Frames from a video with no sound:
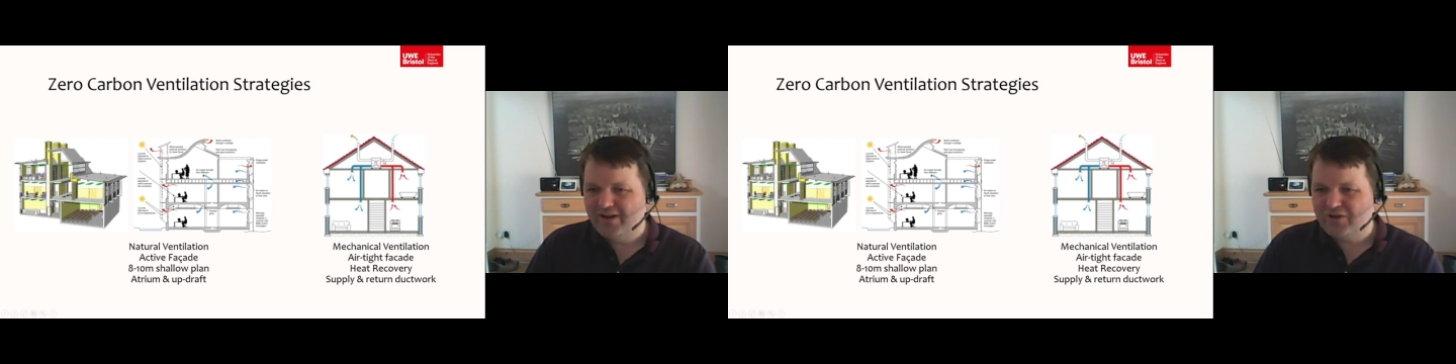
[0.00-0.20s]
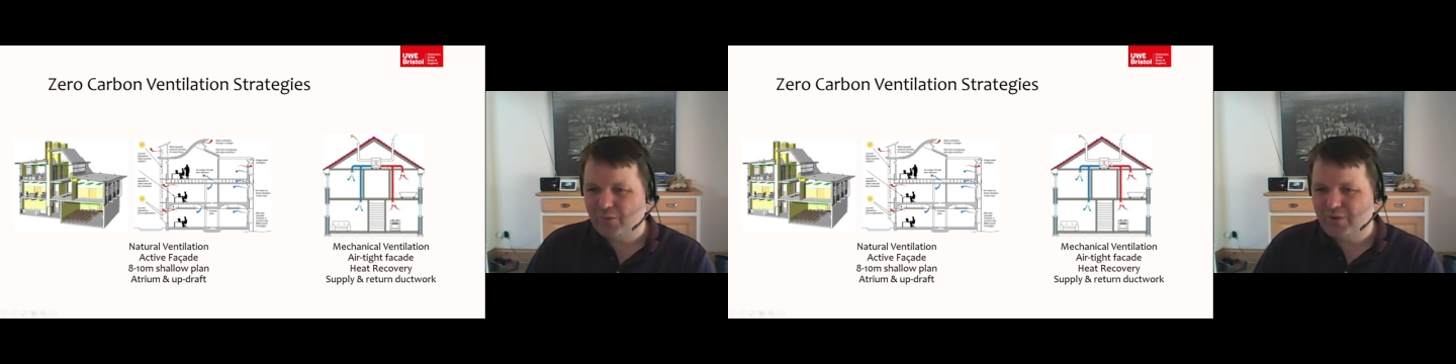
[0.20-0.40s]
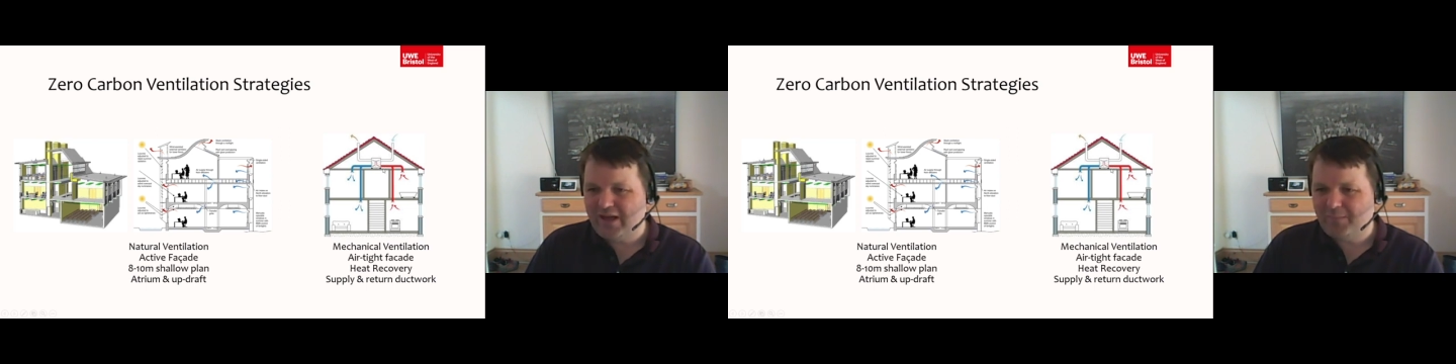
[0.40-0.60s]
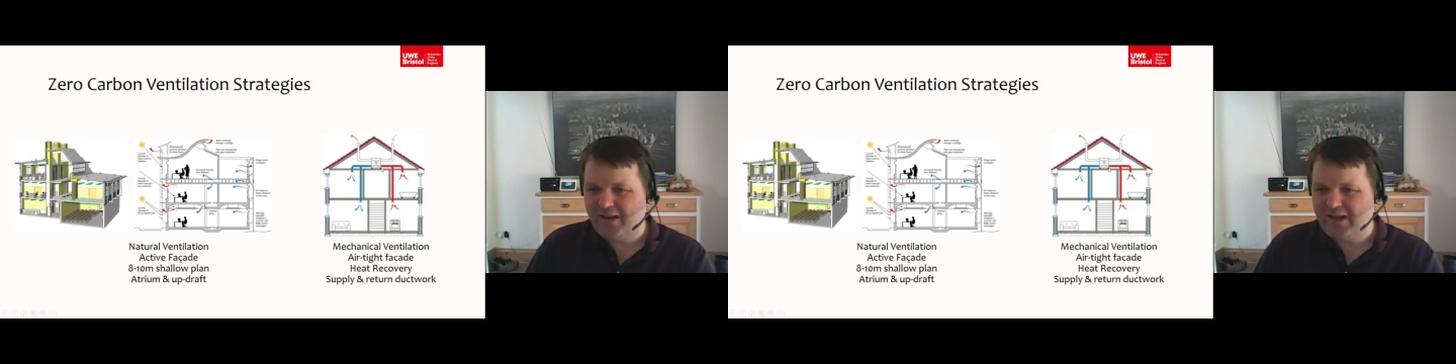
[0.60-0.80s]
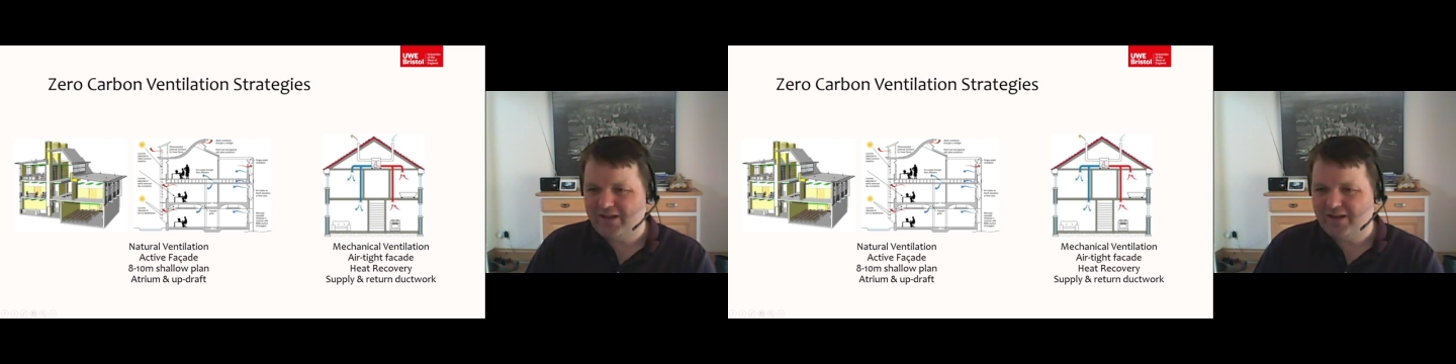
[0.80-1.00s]
So we keep the
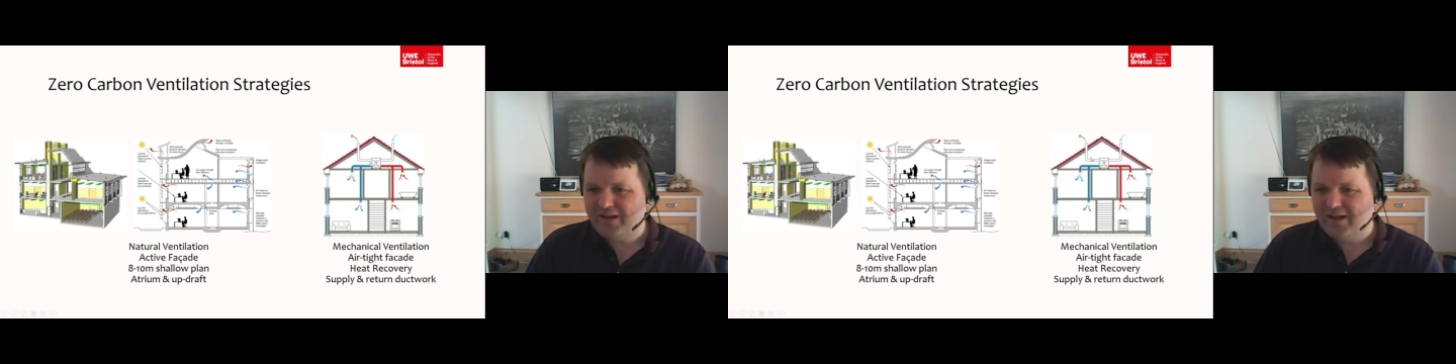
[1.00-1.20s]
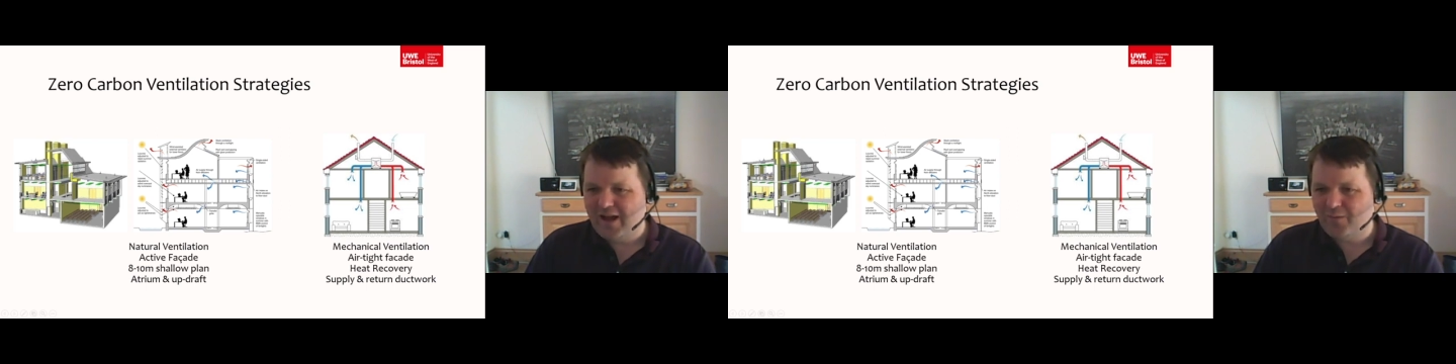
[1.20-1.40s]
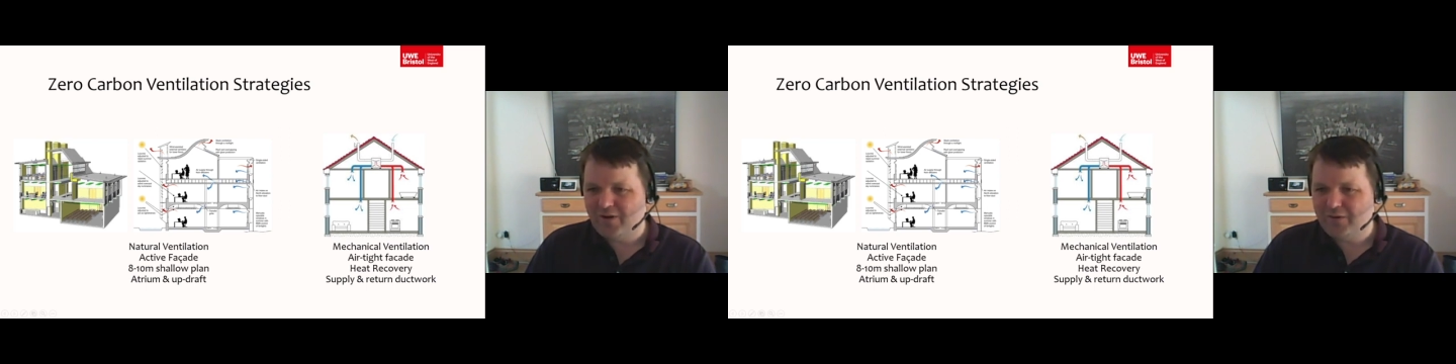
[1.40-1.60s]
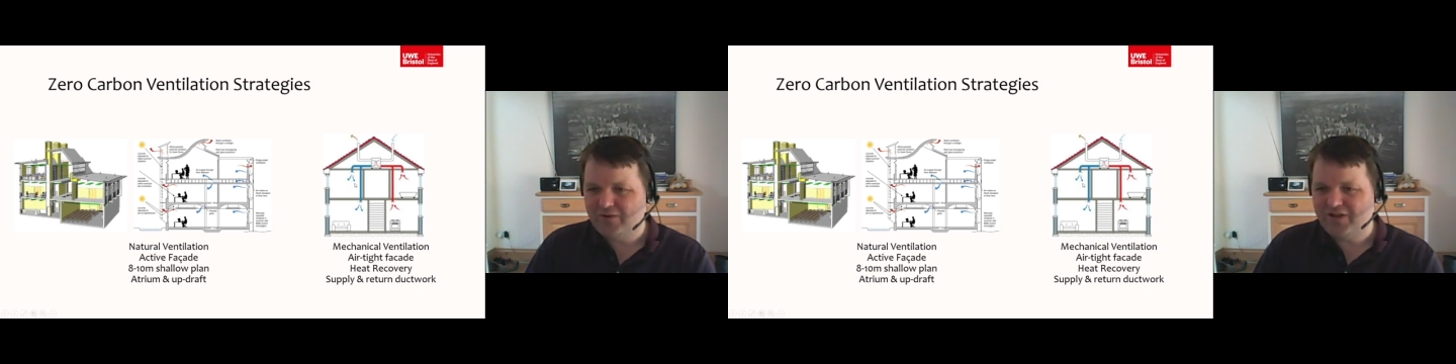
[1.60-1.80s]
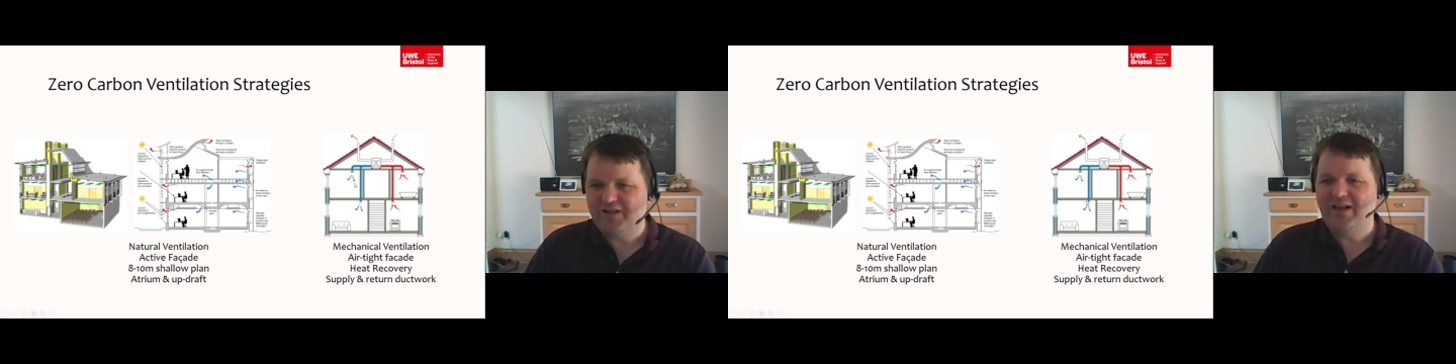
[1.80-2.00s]
heat and we
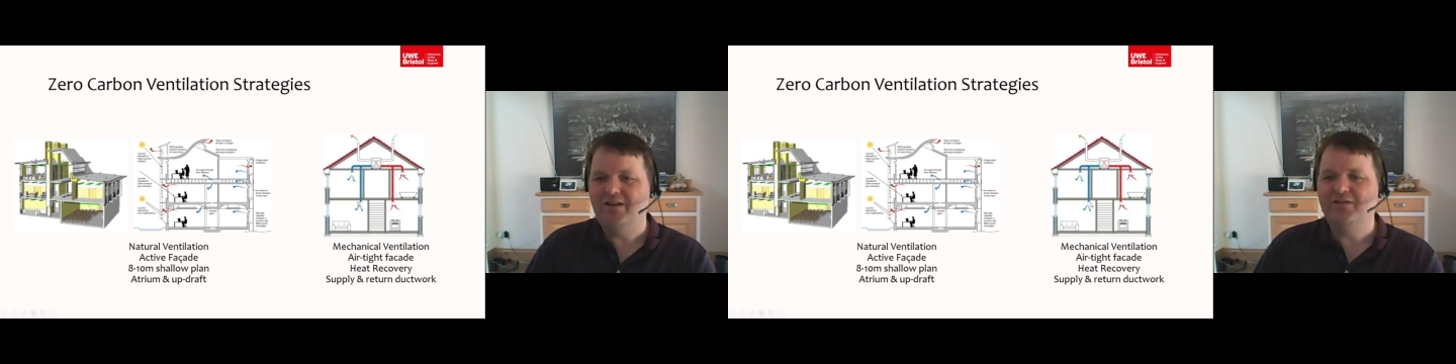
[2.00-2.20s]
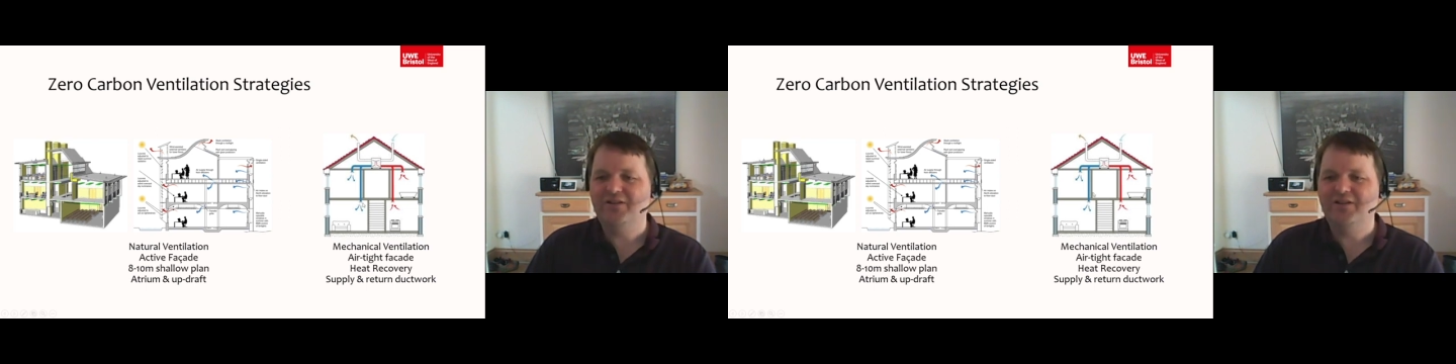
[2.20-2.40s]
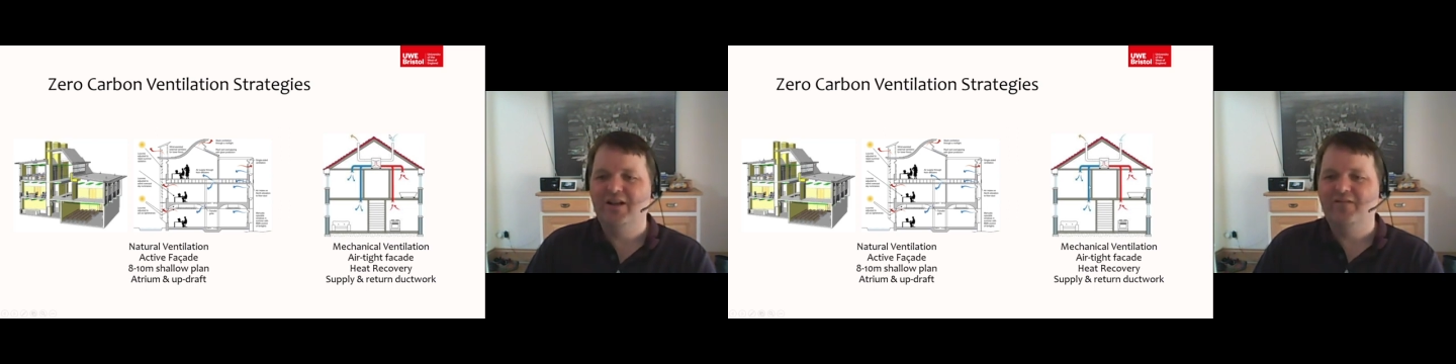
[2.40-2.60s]
lose the staleness.